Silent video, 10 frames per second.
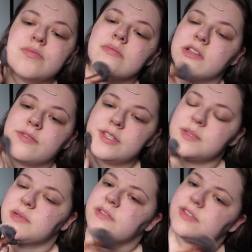I love the
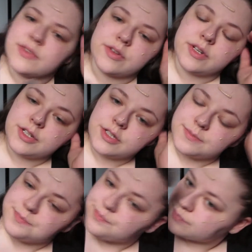smell of this
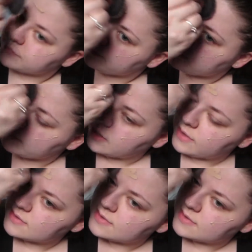foundation. I think it's